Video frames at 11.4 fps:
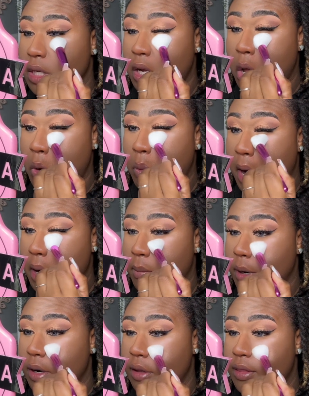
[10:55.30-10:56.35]
to go right up
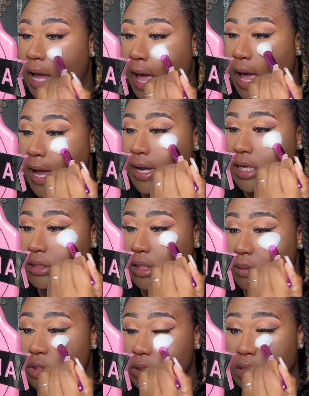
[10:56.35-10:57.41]
under the eyes, and
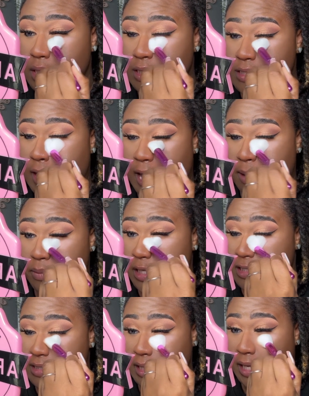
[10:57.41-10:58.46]
I'm just going to tap
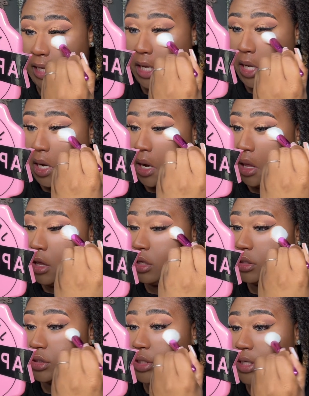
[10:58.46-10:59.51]
this in
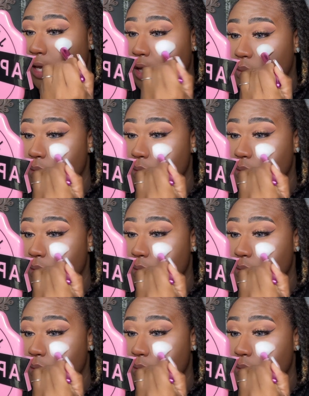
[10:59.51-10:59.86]
to help